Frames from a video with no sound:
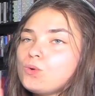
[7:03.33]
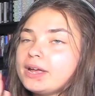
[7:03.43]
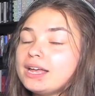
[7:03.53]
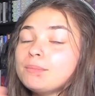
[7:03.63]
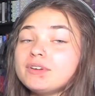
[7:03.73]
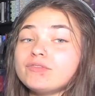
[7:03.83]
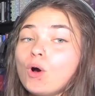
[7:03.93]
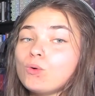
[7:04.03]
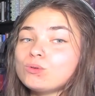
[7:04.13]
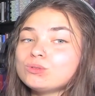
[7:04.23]
Him and
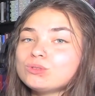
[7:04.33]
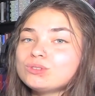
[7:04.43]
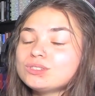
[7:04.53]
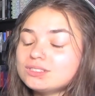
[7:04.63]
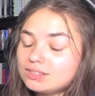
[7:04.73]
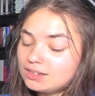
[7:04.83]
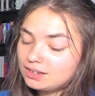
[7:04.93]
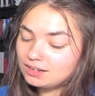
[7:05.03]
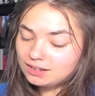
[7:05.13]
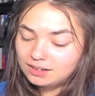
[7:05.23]
vocals
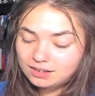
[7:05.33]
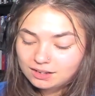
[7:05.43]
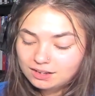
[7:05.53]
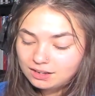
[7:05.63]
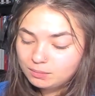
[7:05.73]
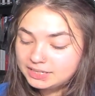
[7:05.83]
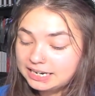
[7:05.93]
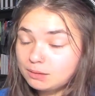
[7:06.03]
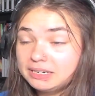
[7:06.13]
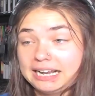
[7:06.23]
be
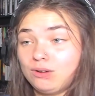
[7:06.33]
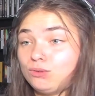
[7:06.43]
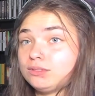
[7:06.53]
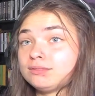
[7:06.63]
taking me out.